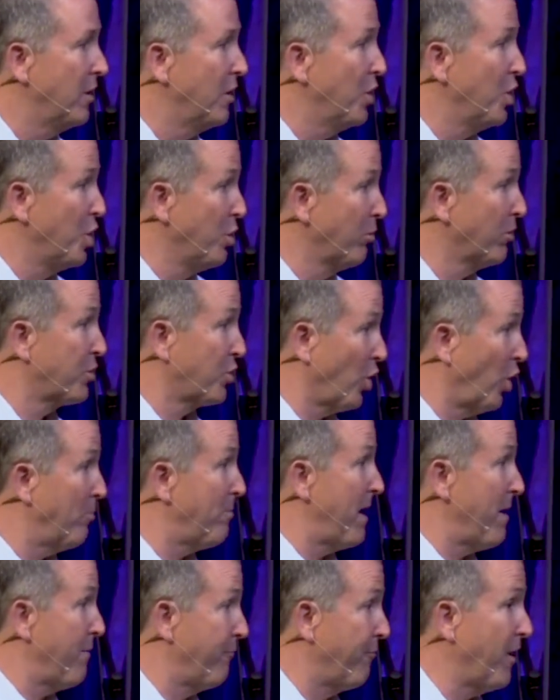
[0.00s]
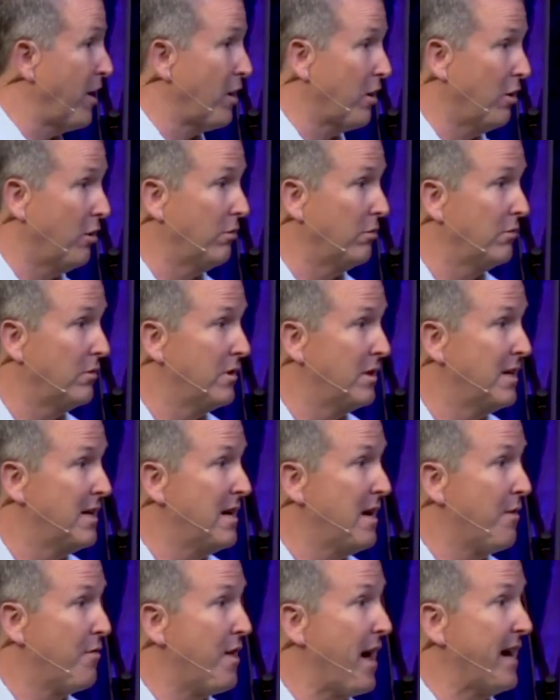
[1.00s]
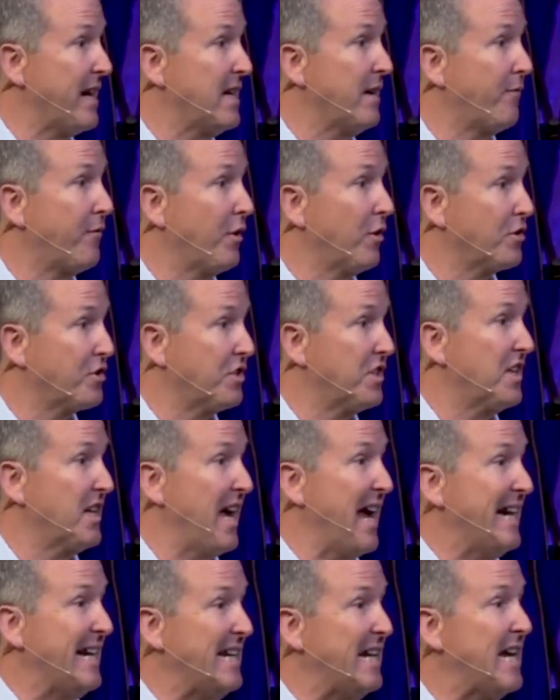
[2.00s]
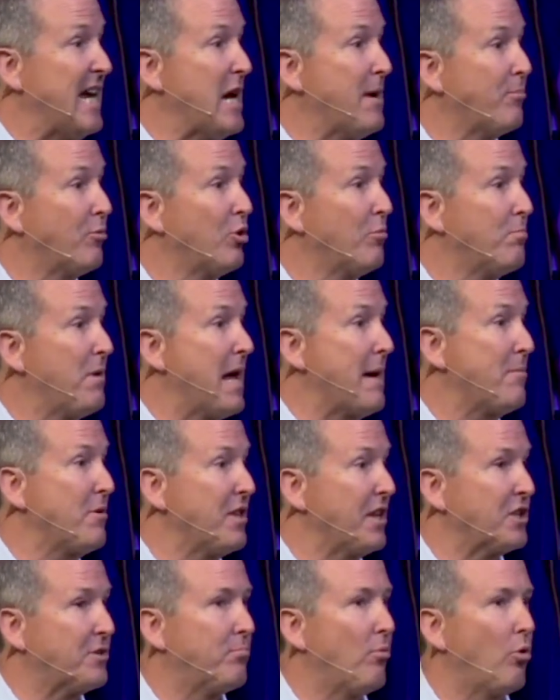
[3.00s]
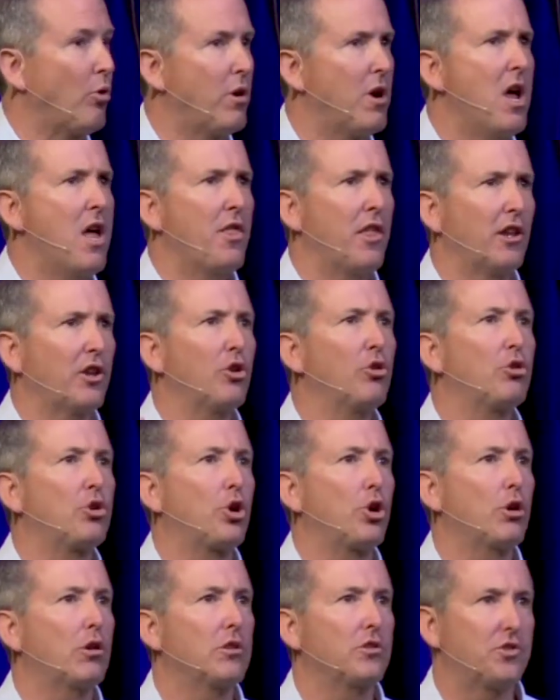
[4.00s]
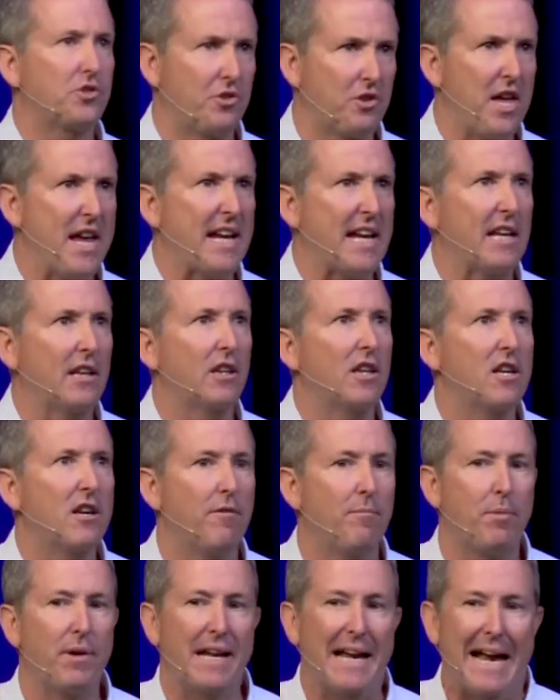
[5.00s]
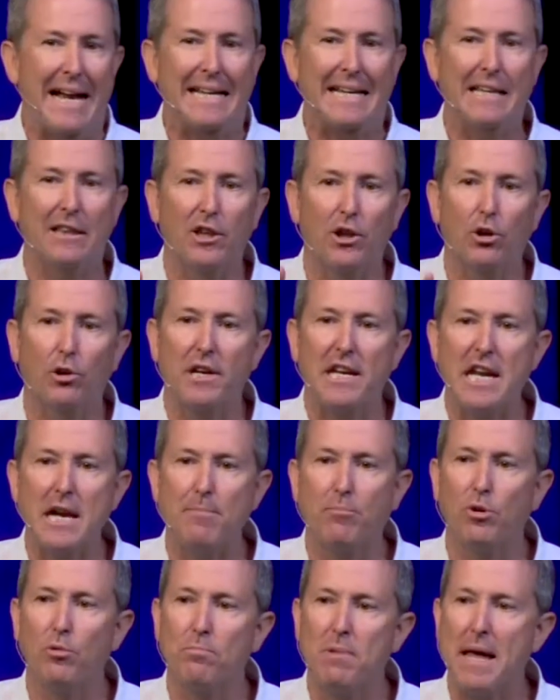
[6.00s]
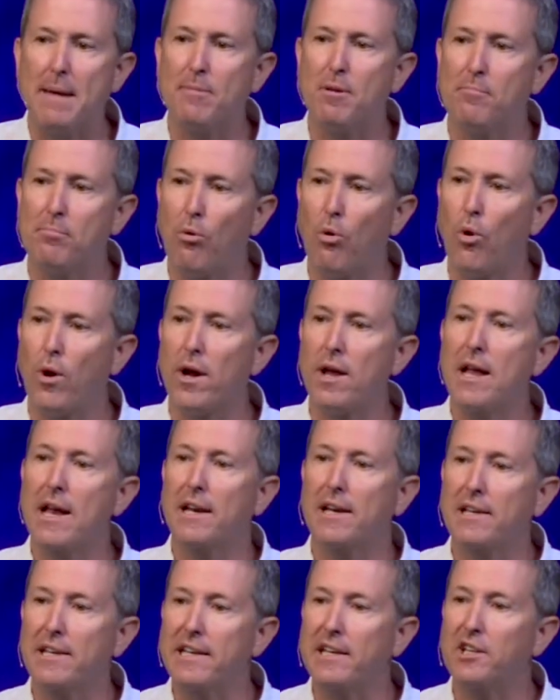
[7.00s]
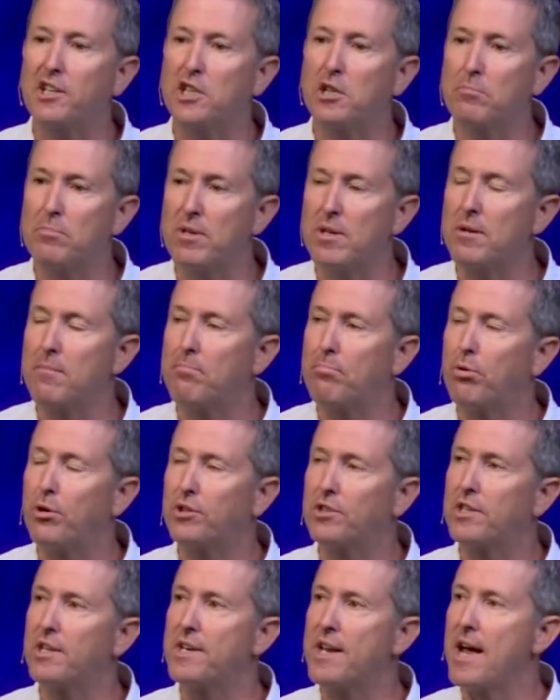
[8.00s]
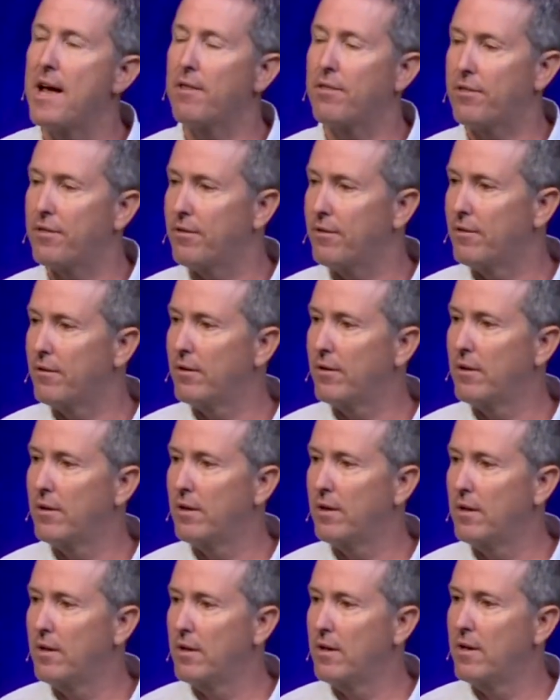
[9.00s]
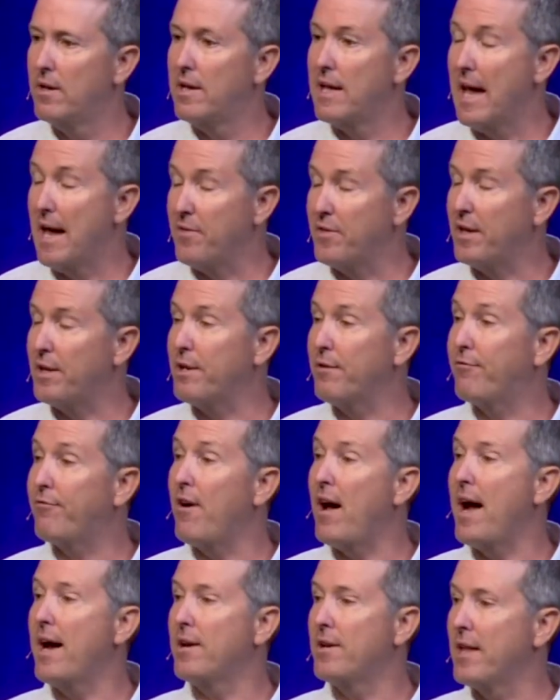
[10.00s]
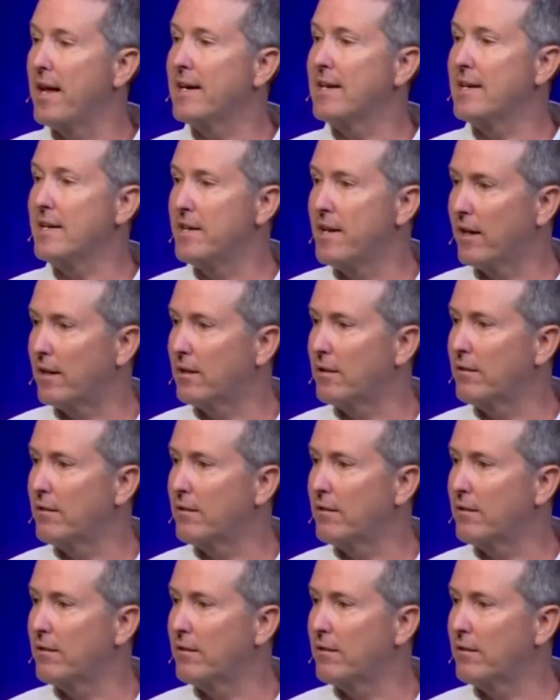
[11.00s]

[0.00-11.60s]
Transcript: who were told by Pharaoh that if there's any Hebrew baby that's born, the little girls, they can live, but any little Hebrew baby boy needed to be put to death. And they defied that edict